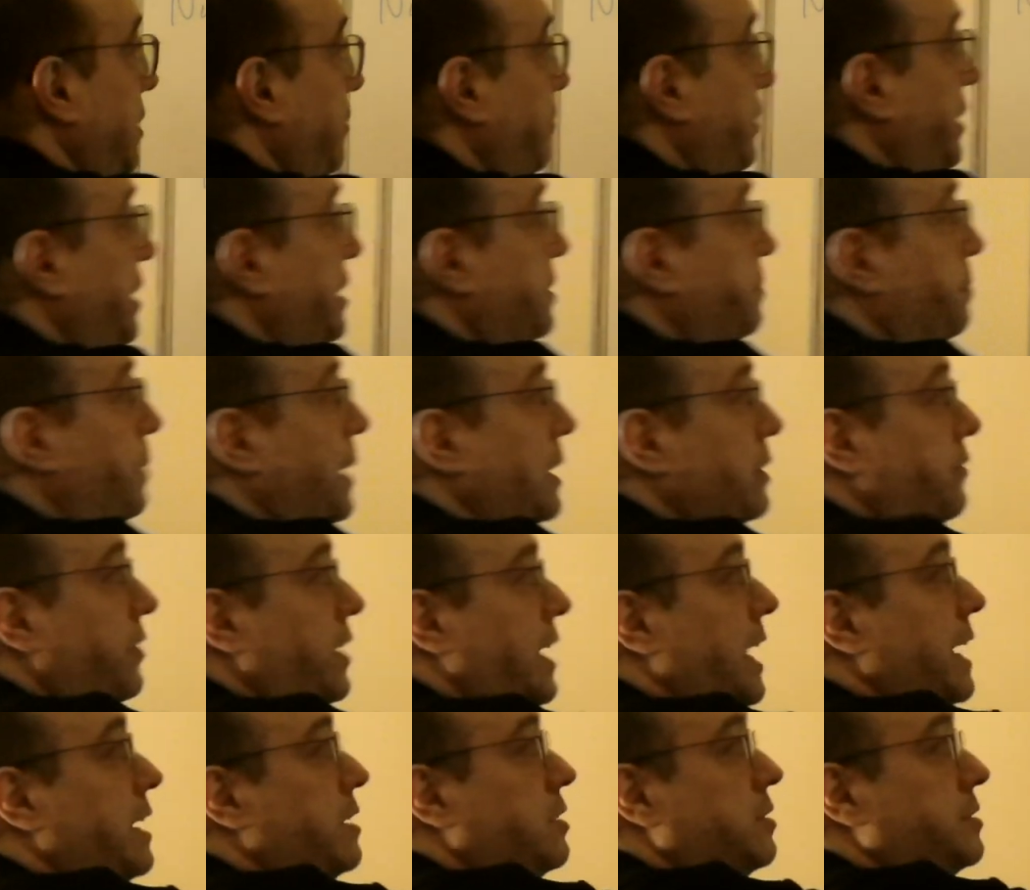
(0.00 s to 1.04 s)
If this pair of
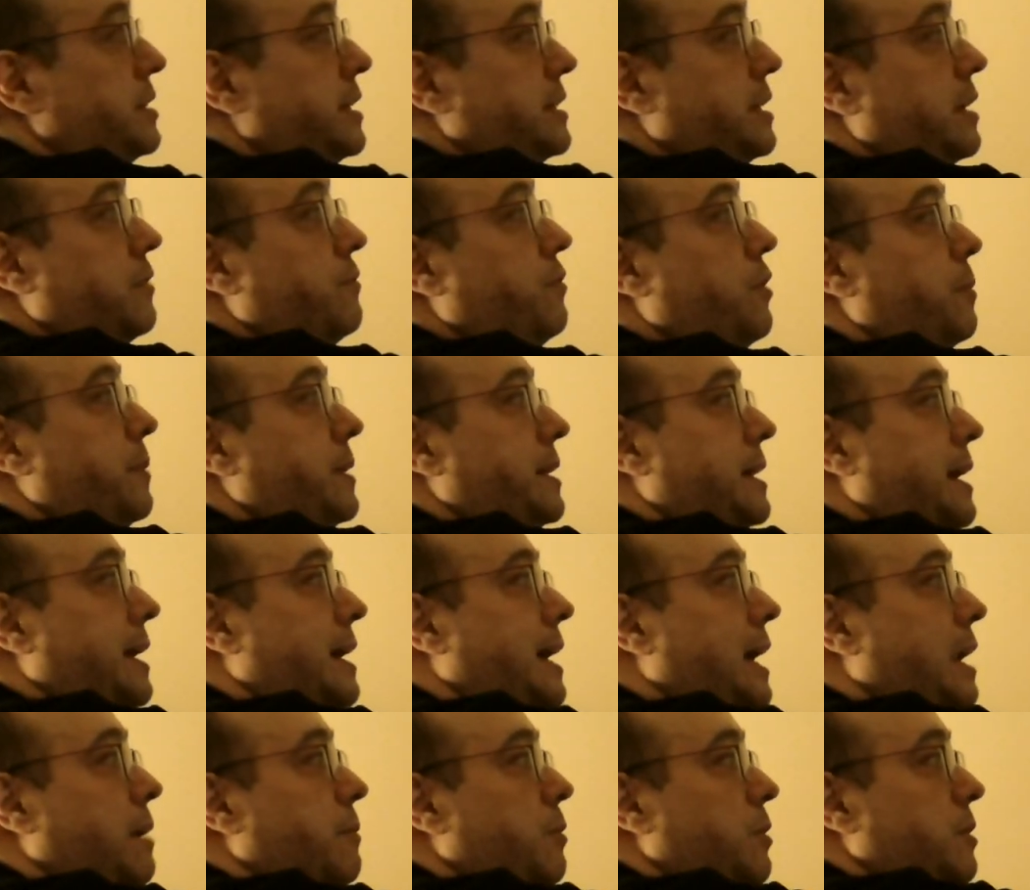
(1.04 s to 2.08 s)
electrons that are forming the
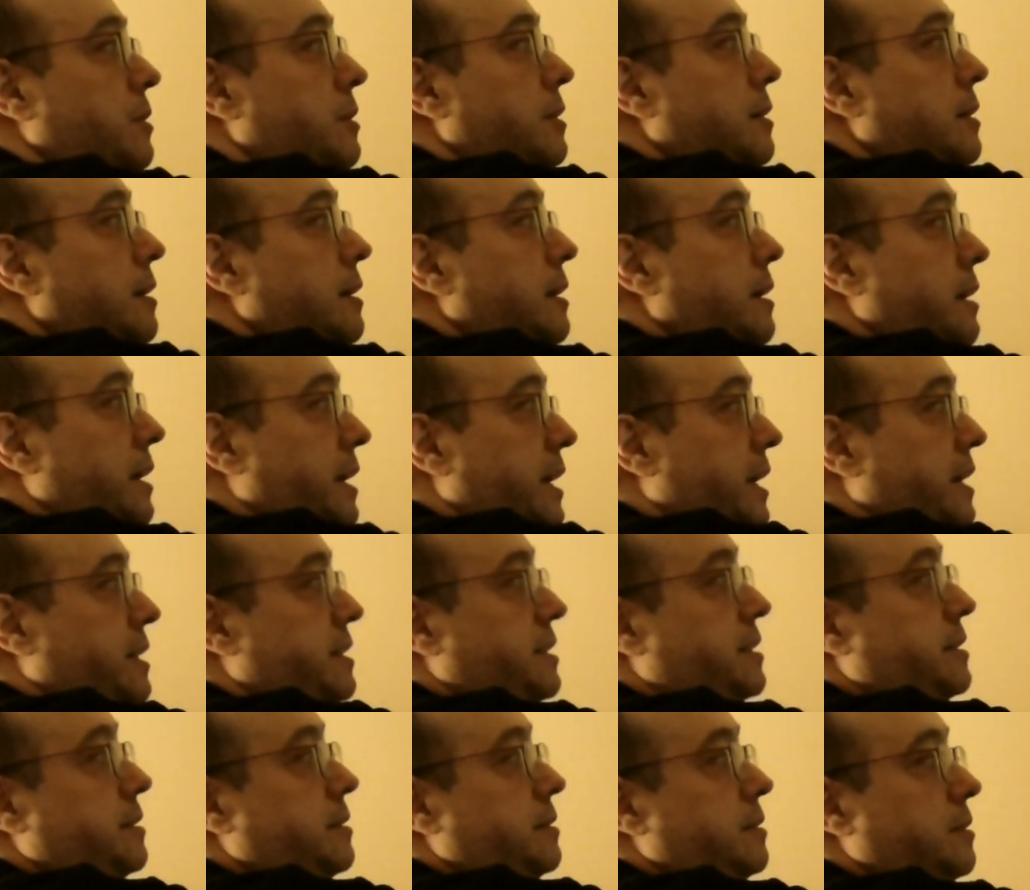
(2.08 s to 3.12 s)
carbon
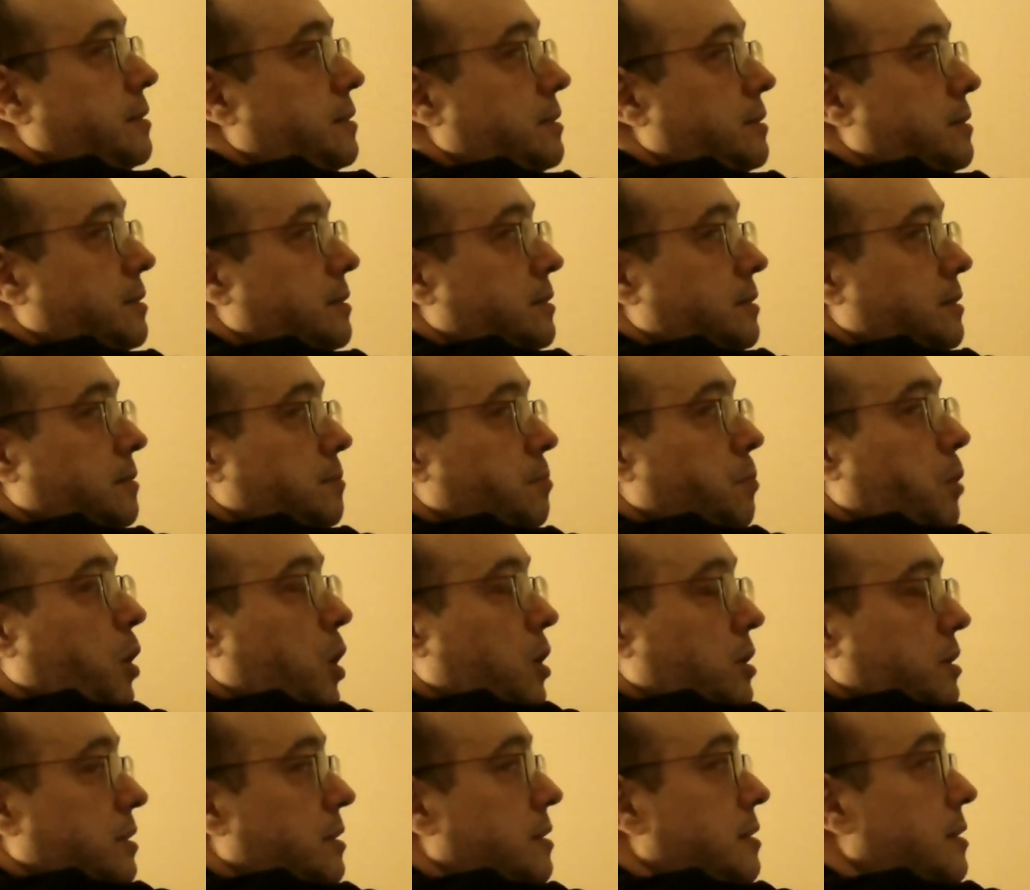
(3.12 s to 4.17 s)
X
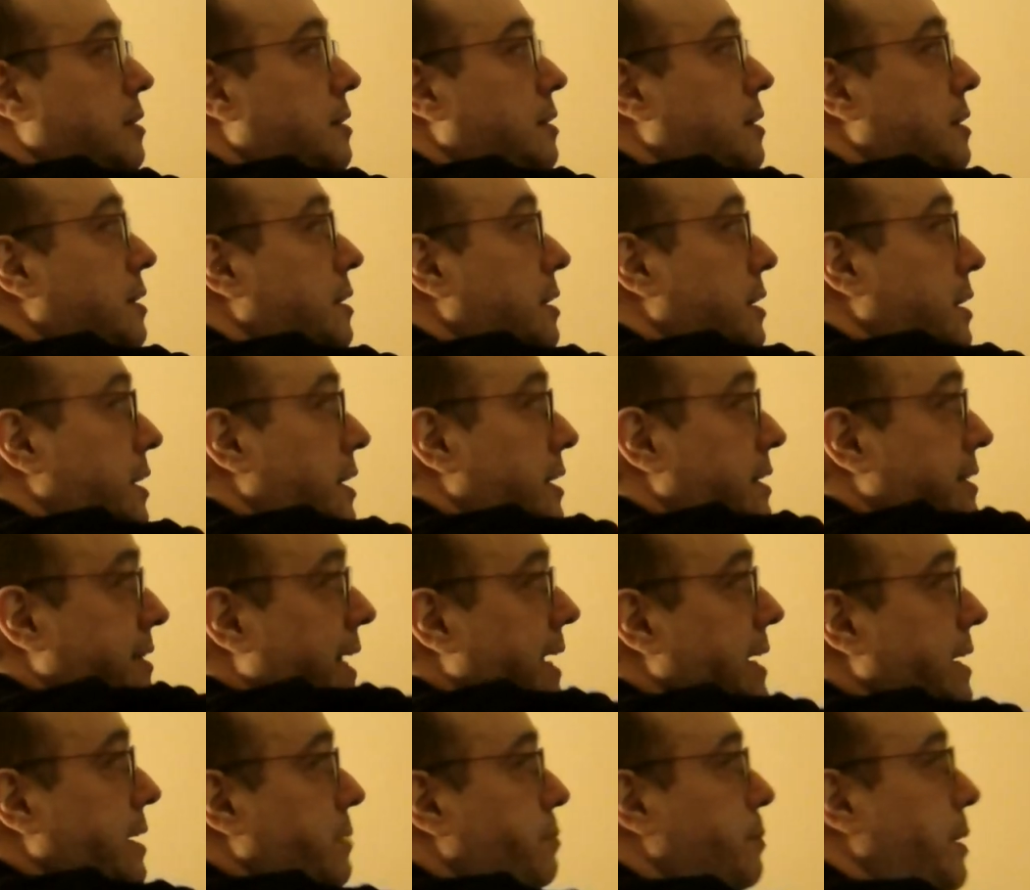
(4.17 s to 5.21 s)
bond is
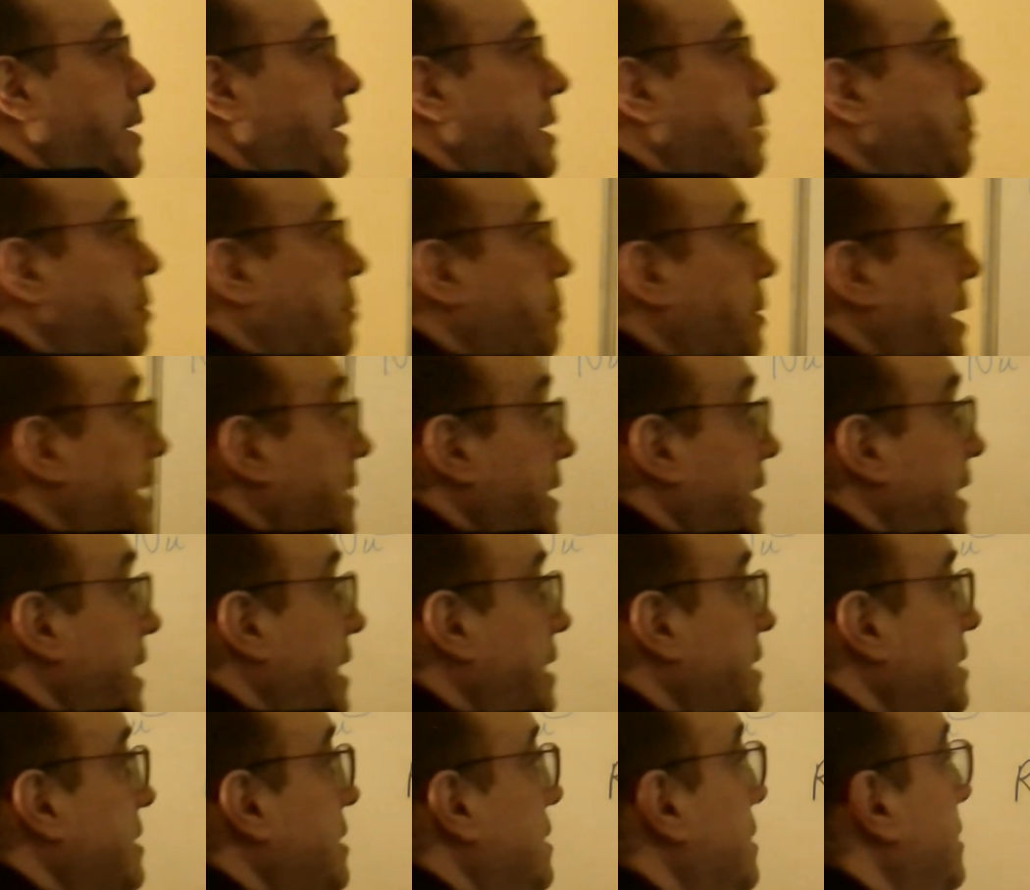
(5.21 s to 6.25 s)
taken by
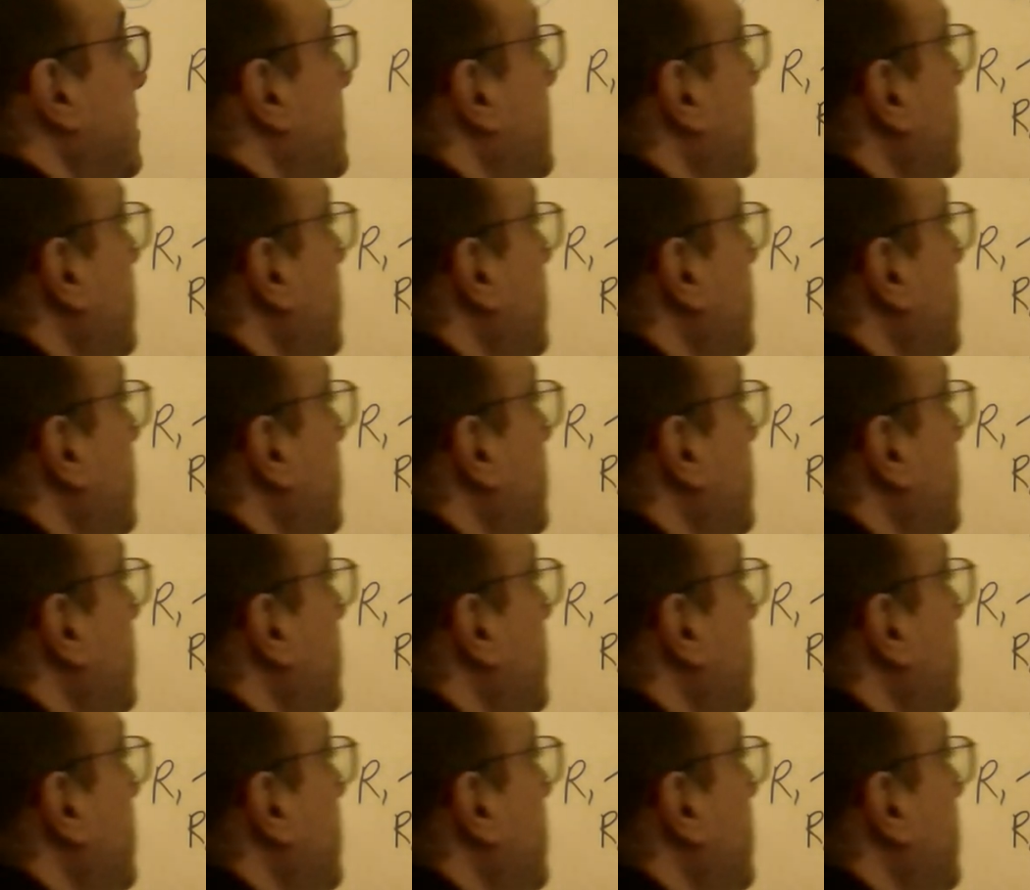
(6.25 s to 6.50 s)
X,